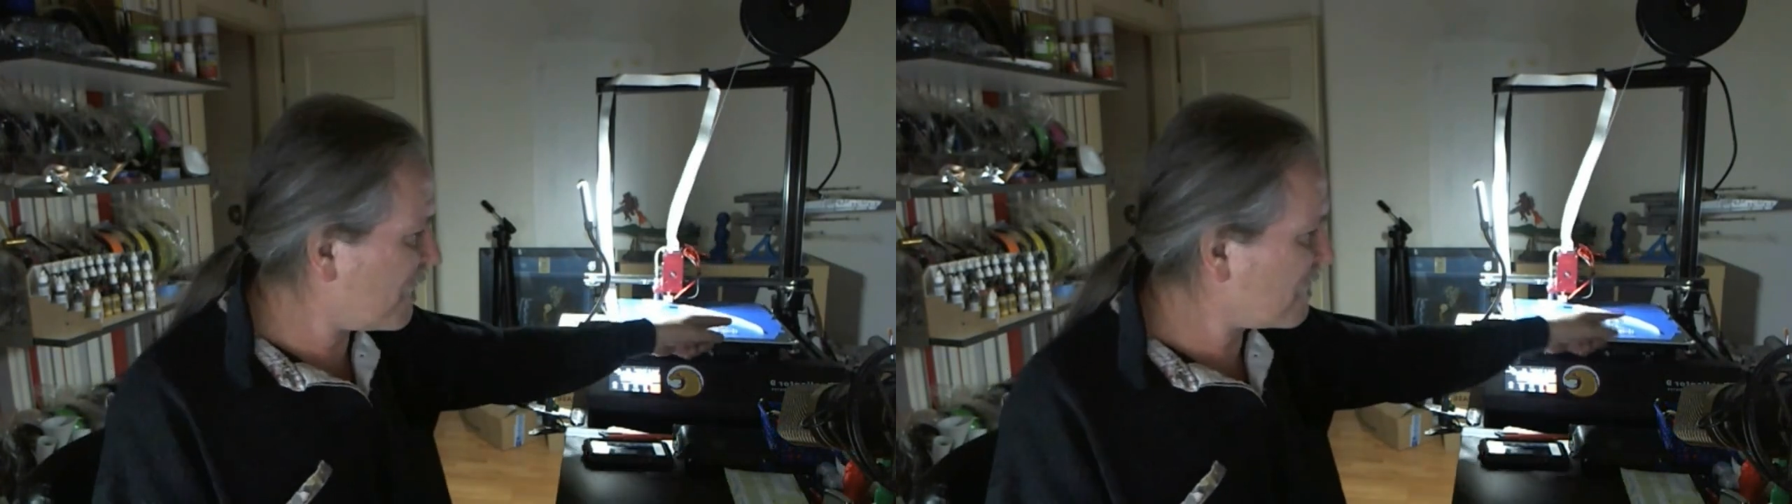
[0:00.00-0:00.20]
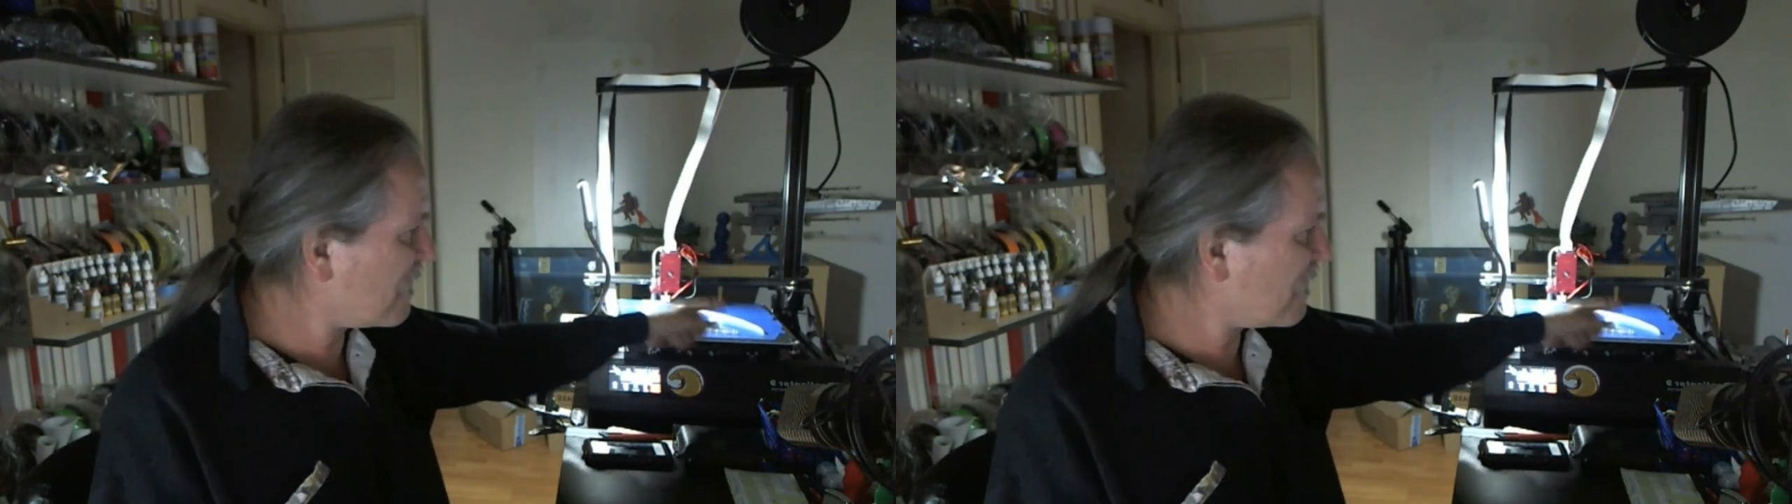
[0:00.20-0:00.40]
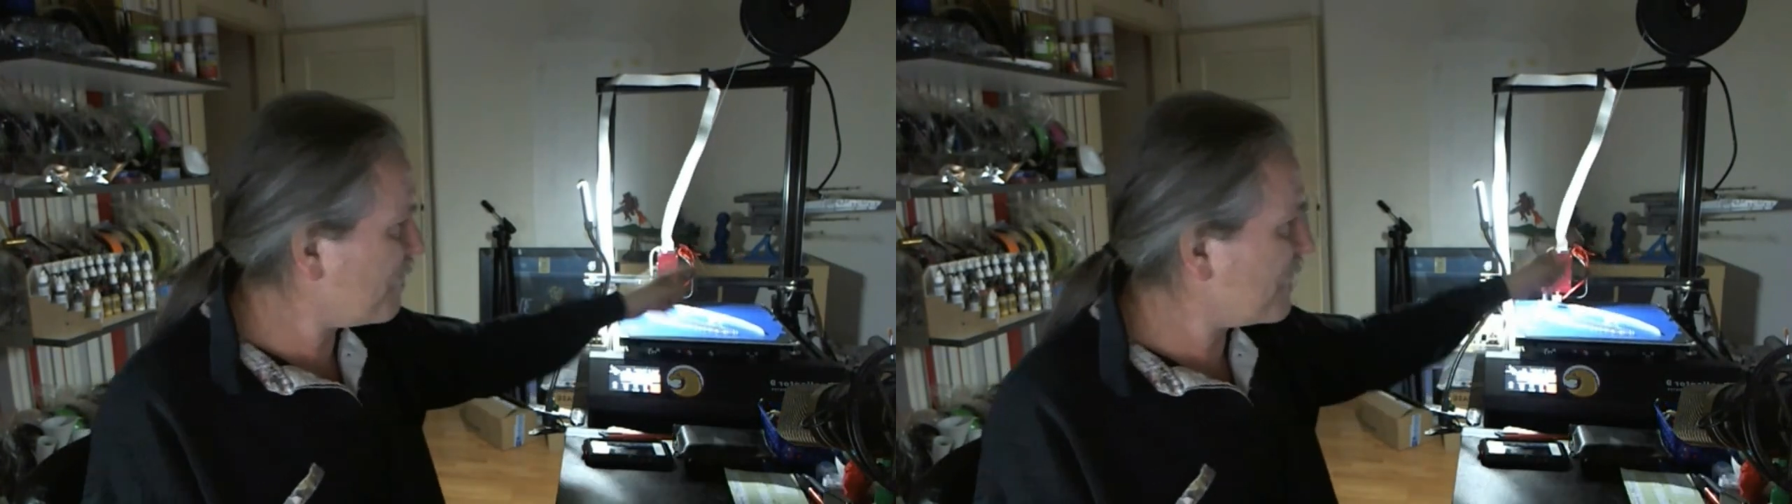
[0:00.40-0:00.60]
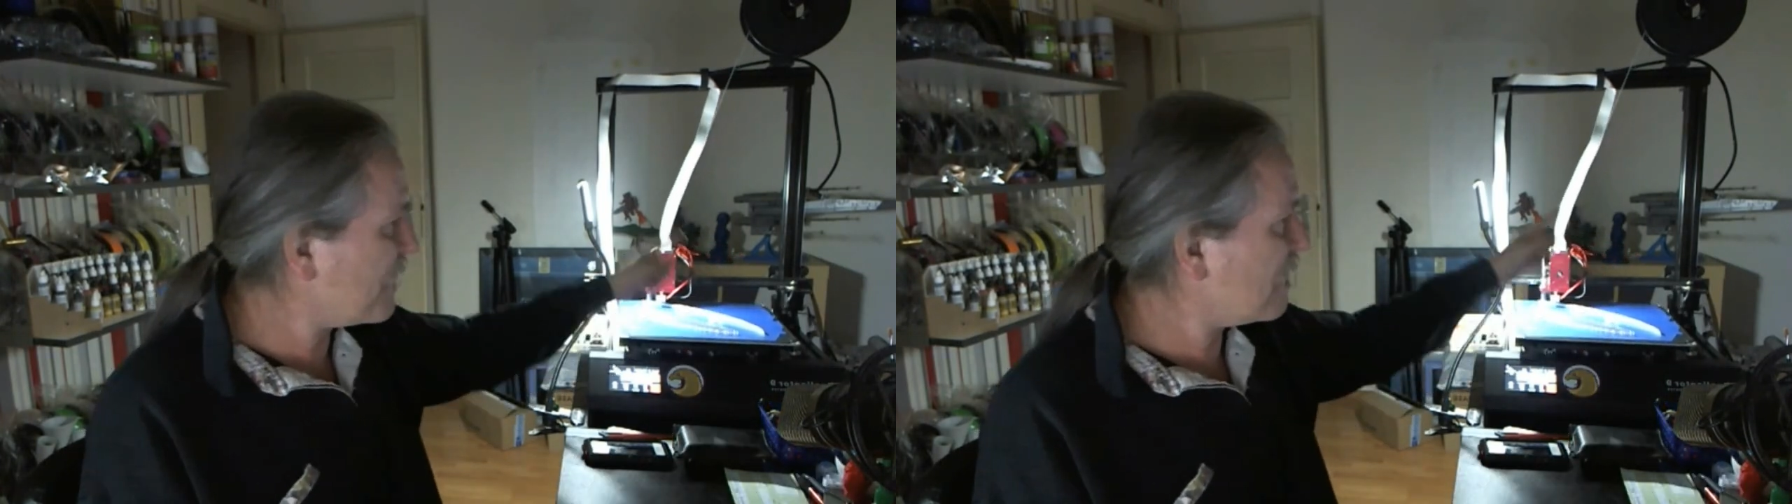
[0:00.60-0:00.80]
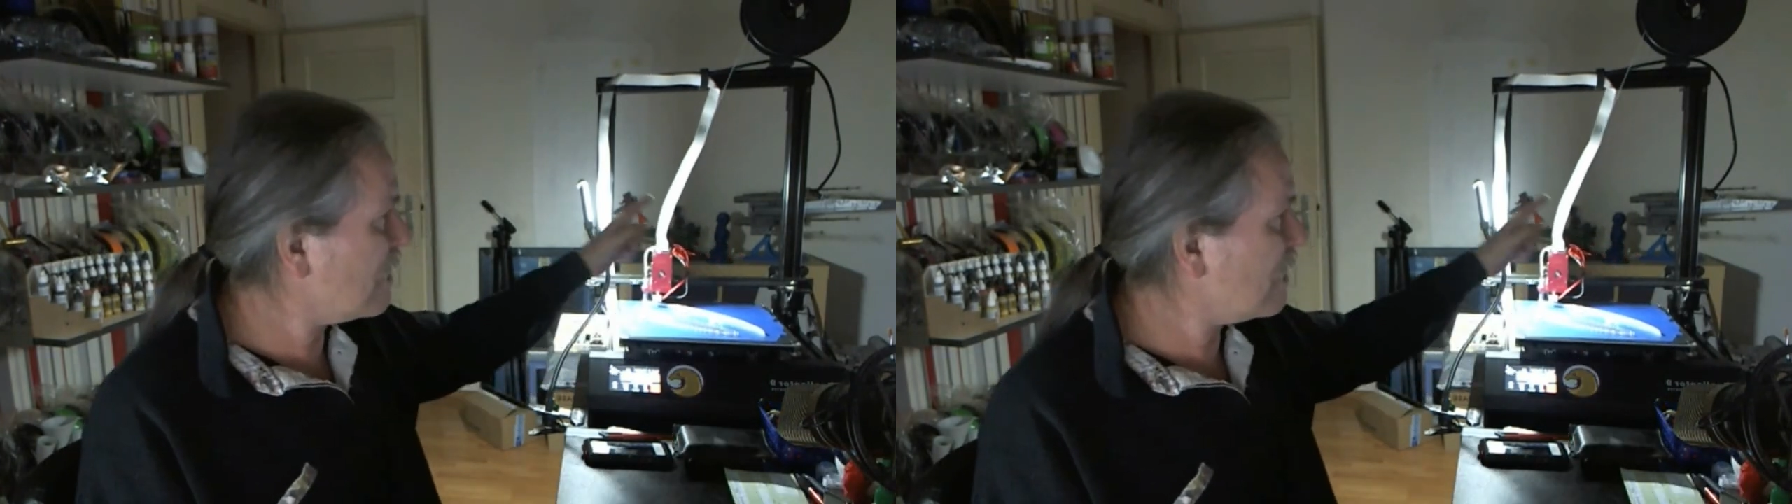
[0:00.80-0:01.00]
is coming
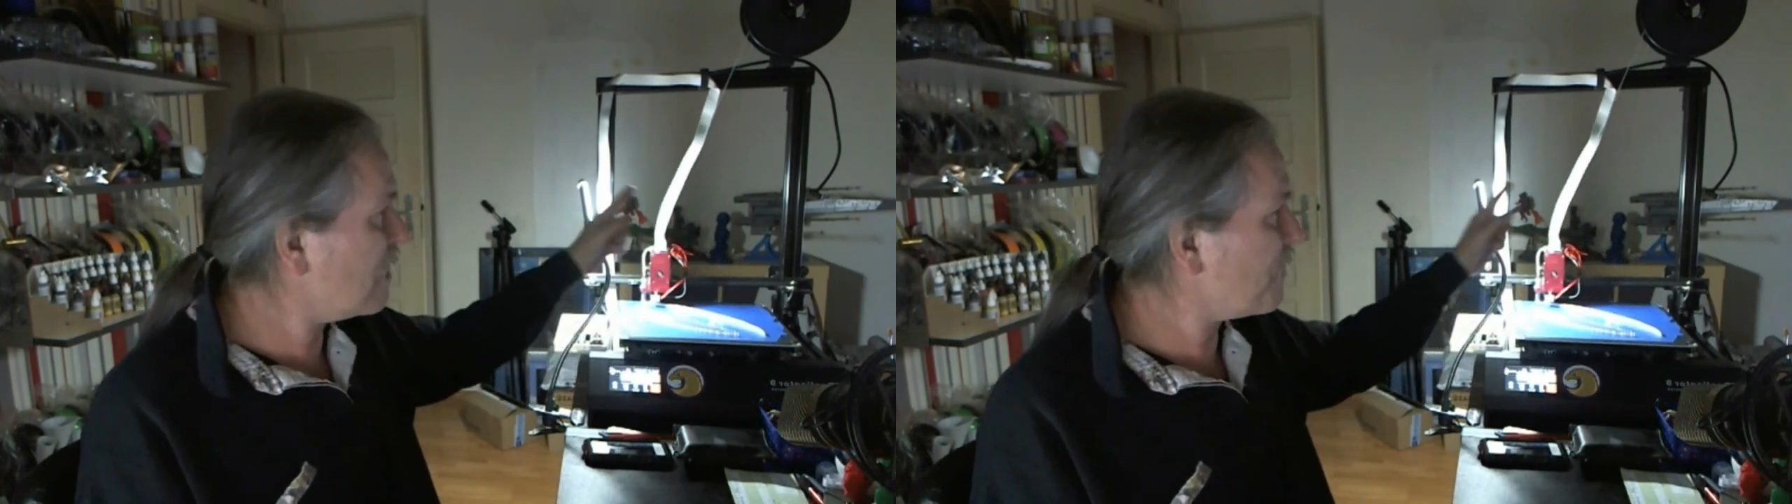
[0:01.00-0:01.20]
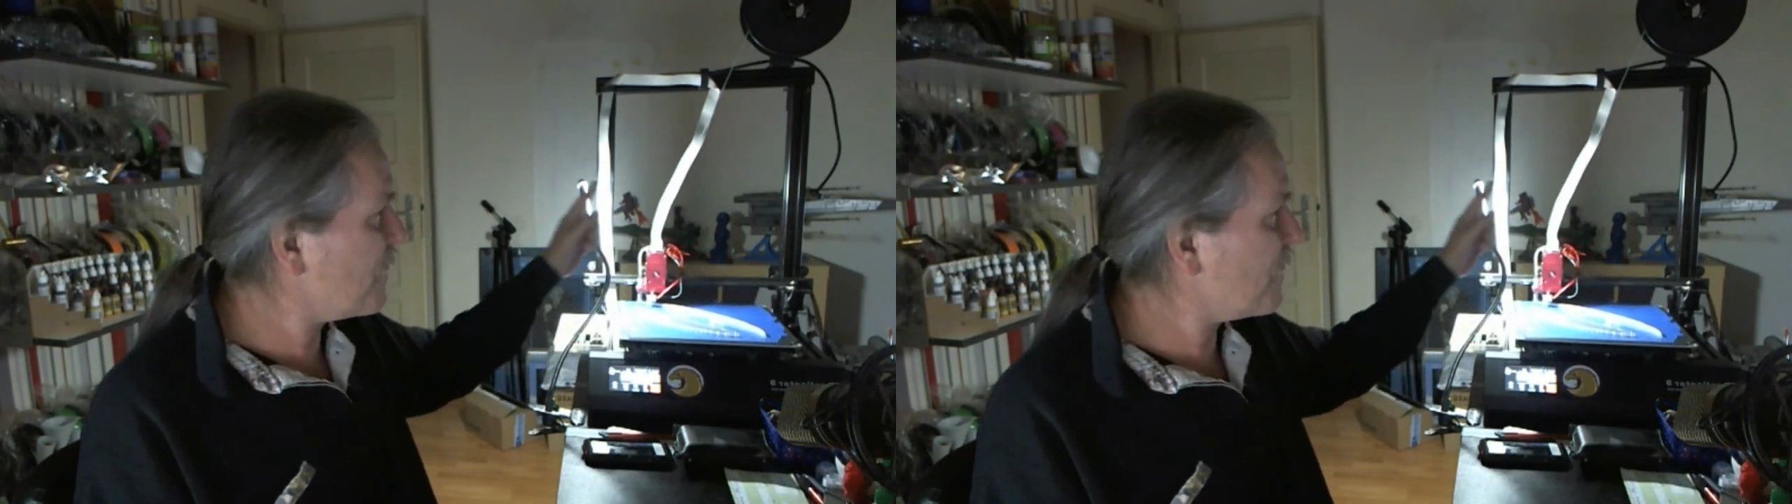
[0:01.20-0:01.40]
up